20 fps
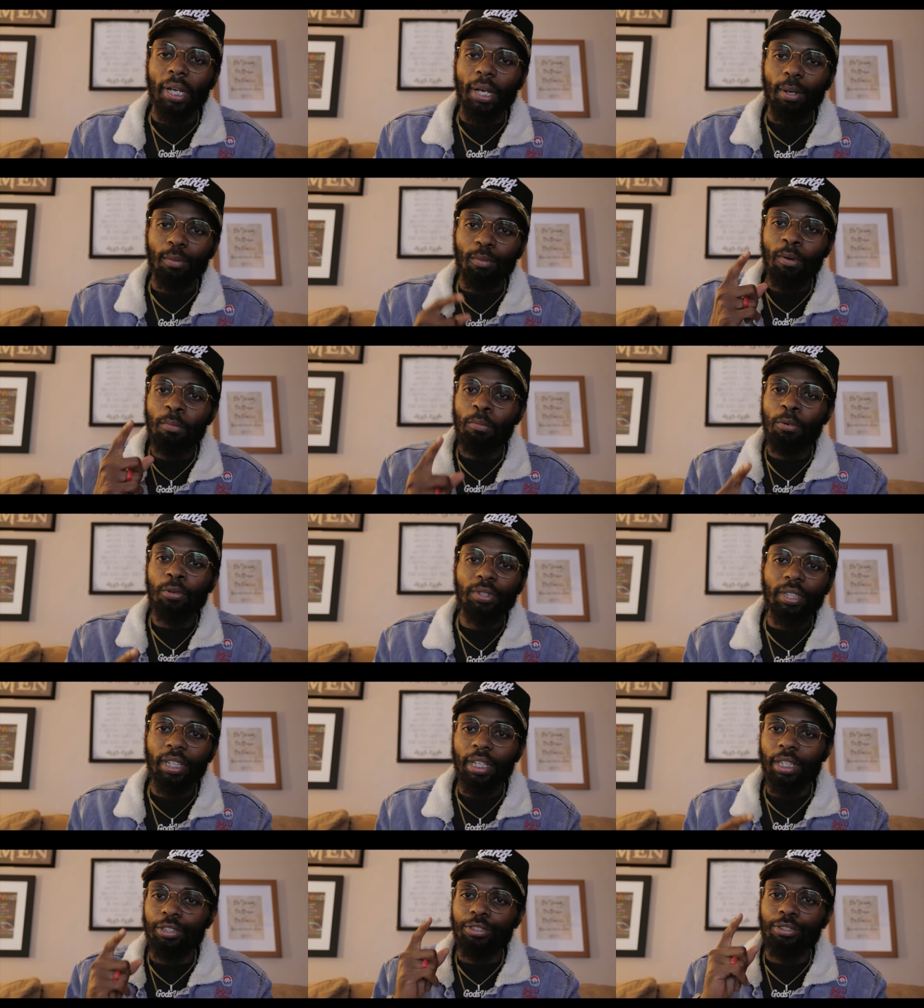And one more
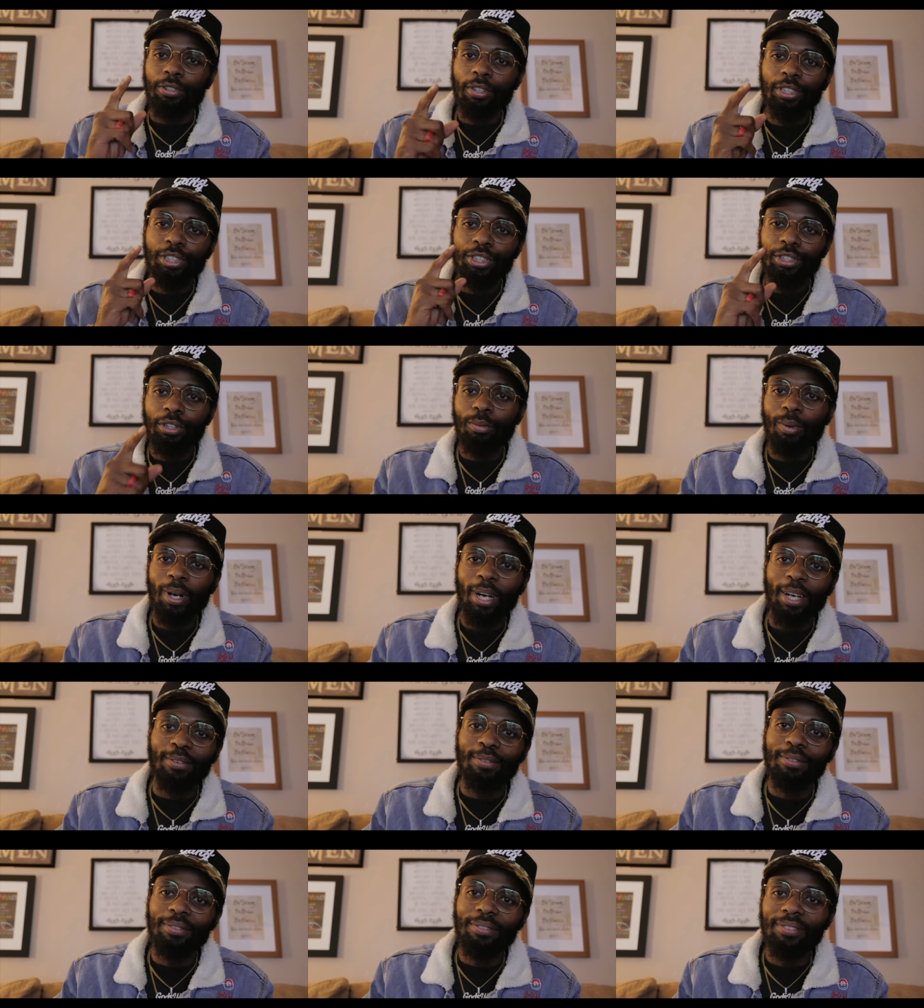thing, trust your
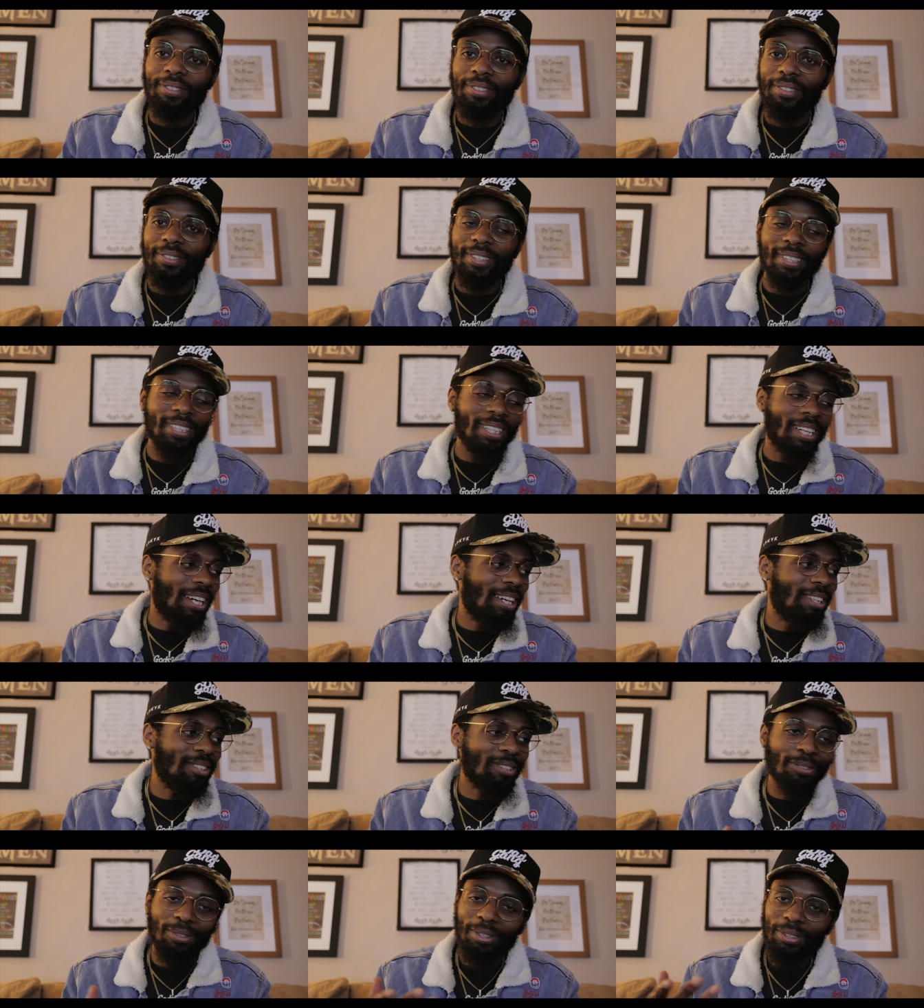wife.
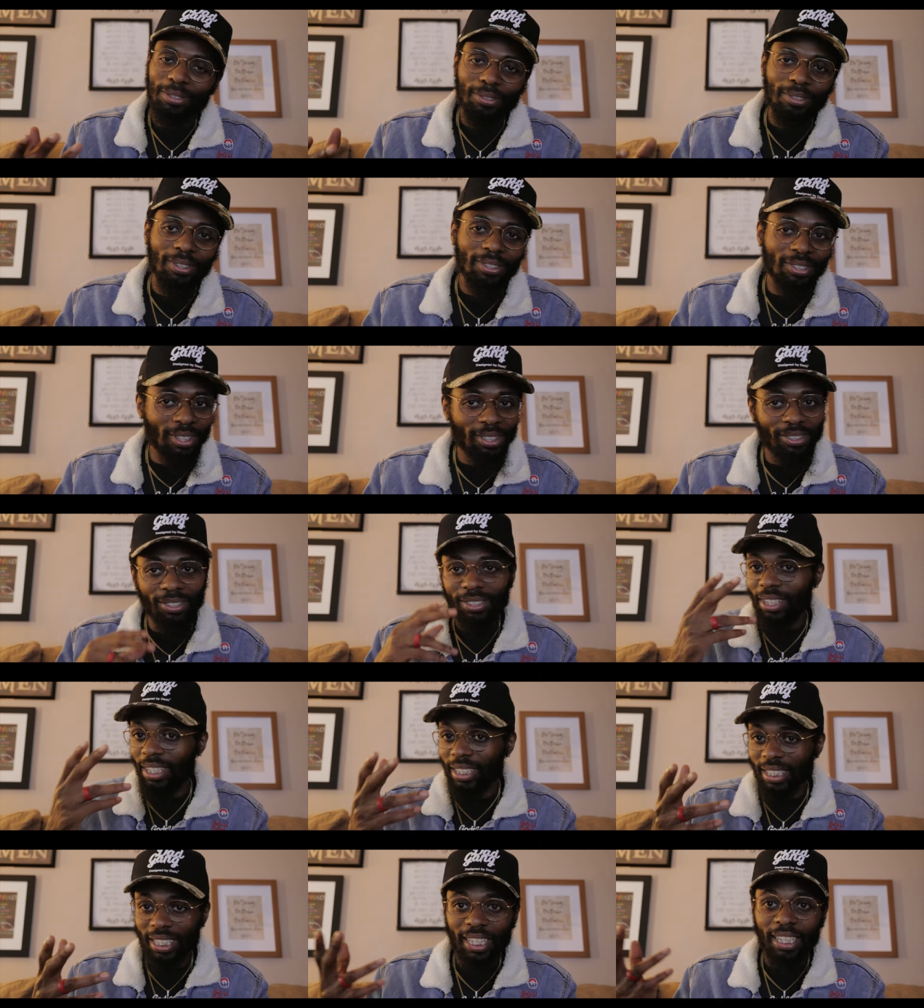I know there's a such
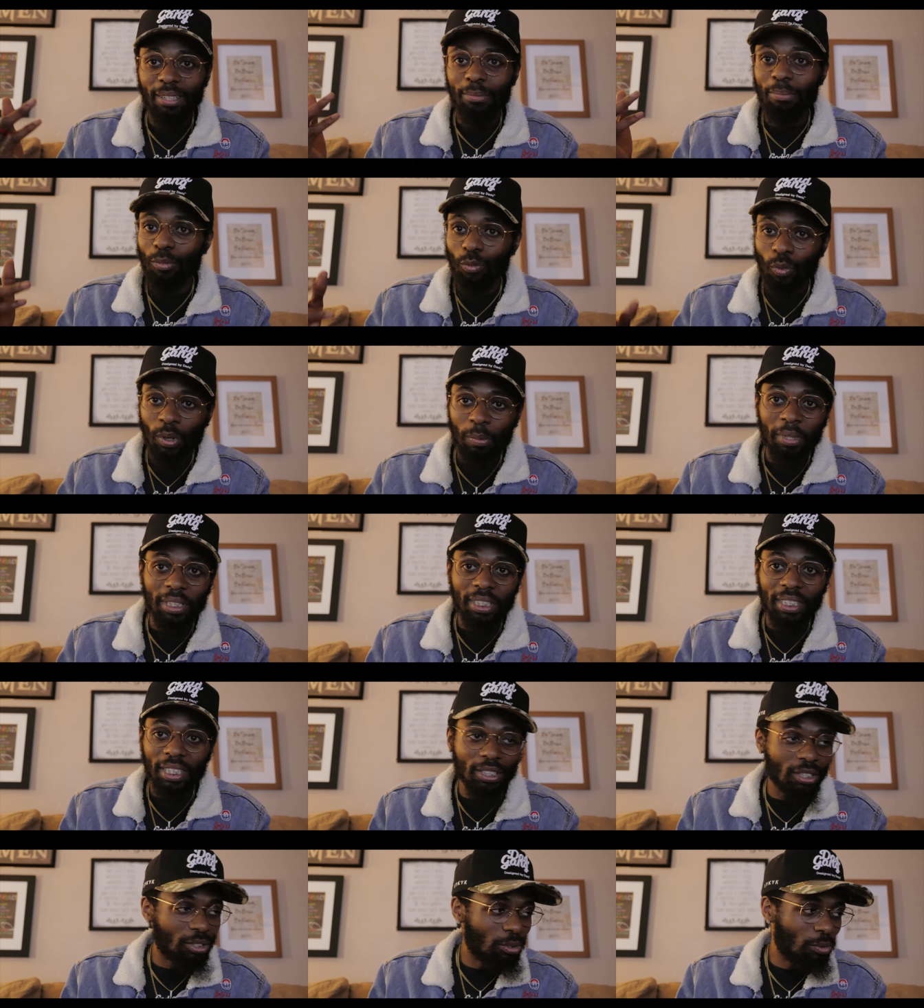thing as
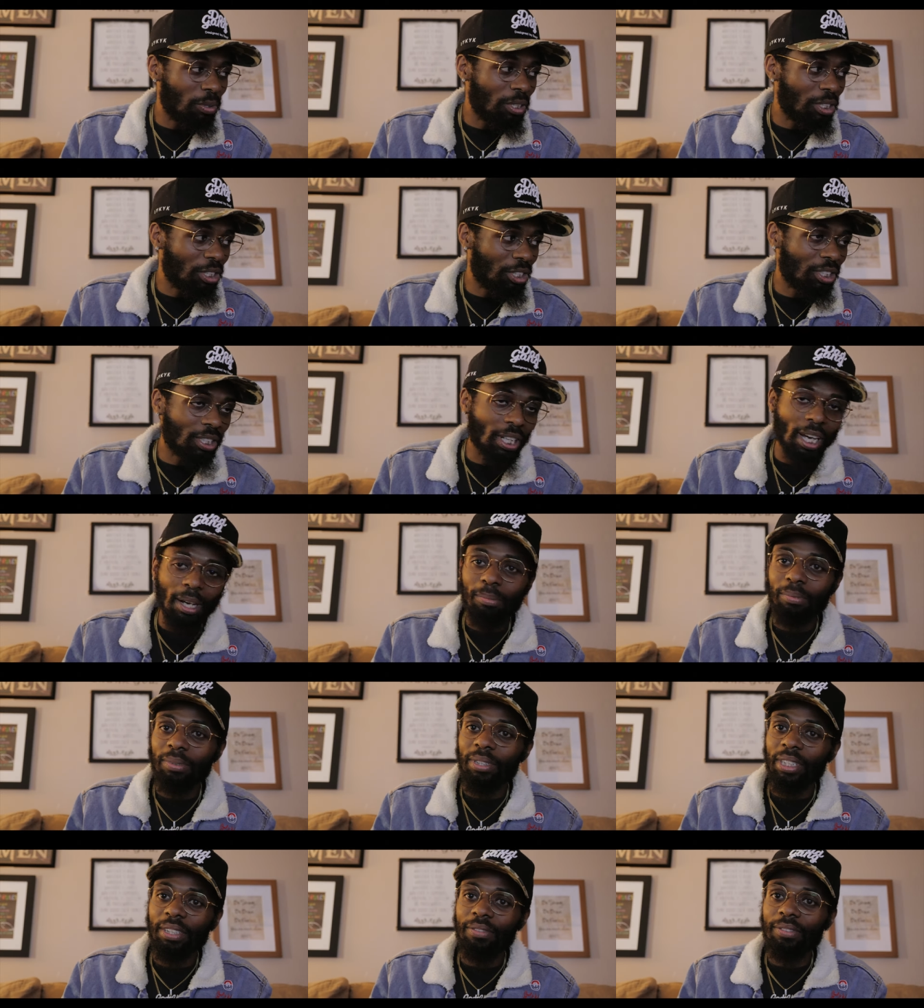women's intuition. I
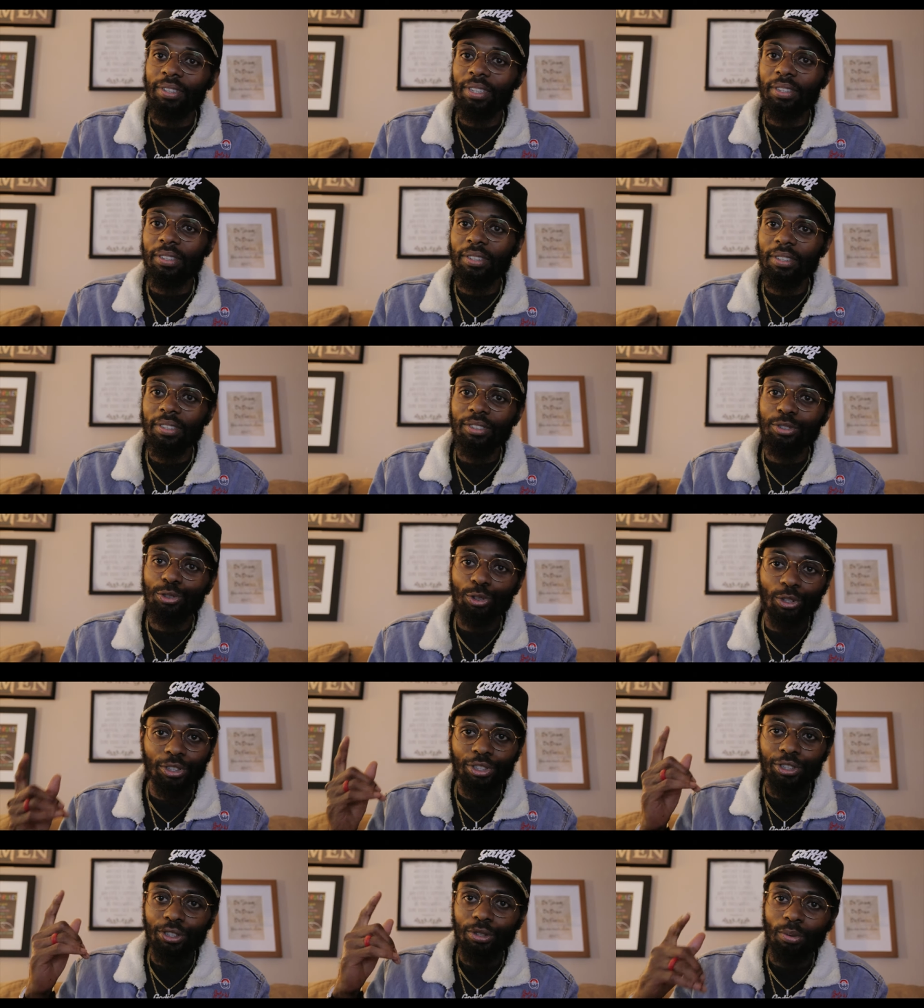believe it.
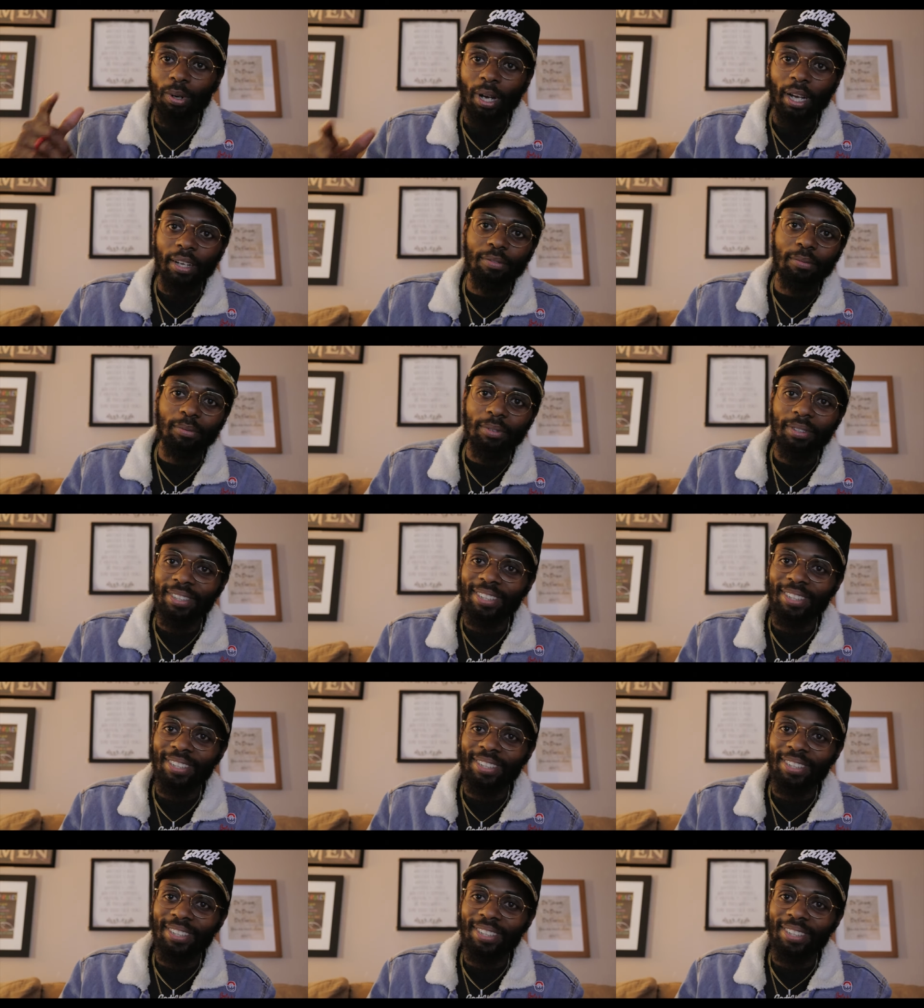Trust your wife.